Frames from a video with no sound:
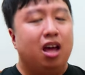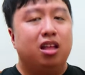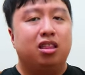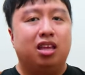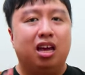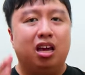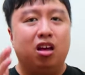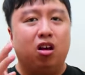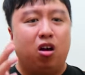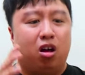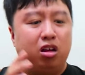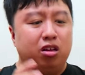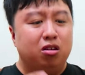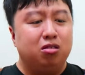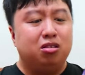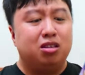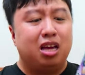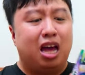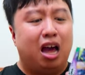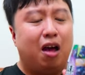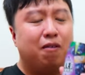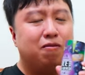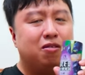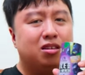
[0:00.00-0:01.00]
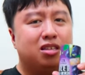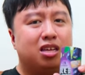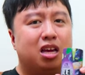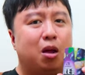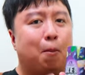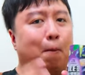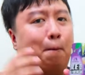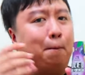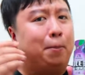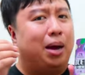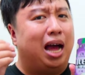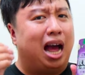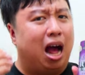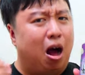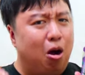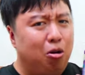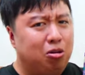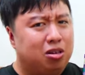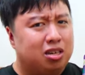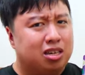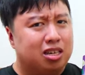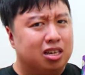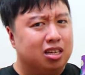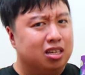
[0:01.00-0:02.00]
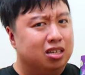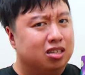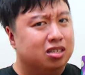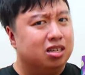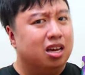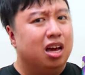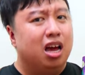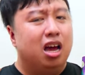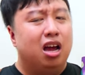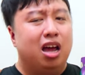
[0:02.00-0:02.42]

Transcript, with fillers: they used to have this in pouches.